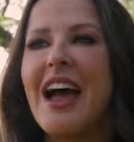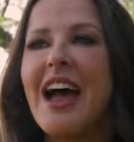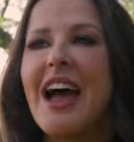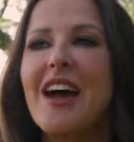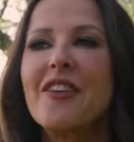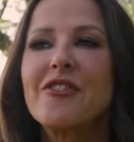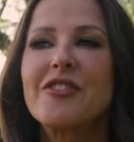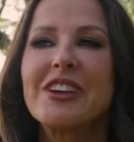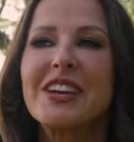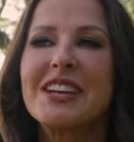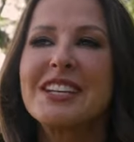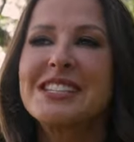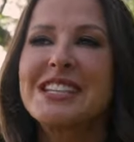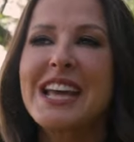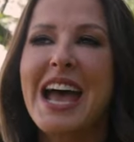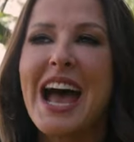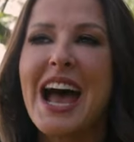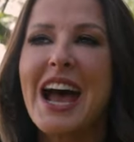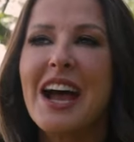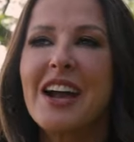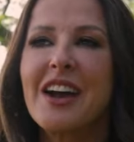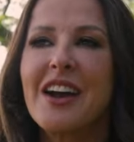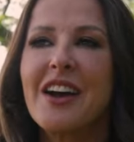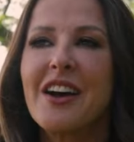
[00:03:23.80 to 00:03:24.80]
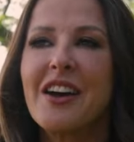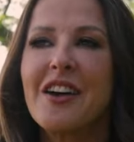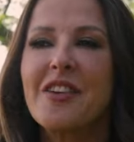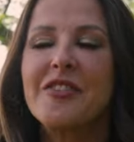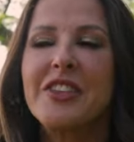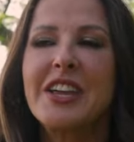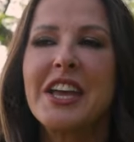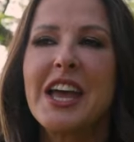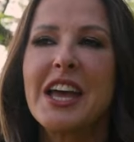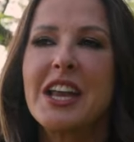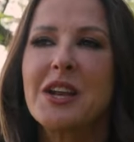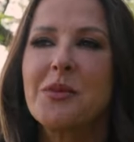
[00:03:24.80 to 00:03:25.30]
Every attack of
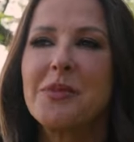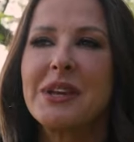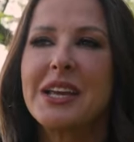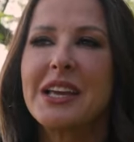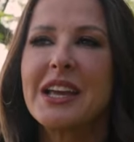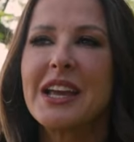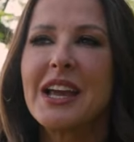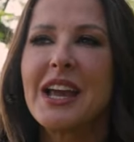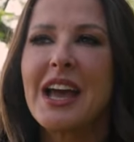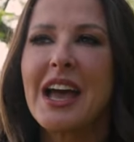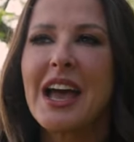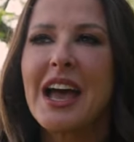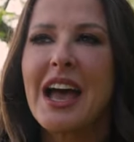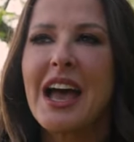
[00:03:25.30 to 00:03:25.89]
the enemy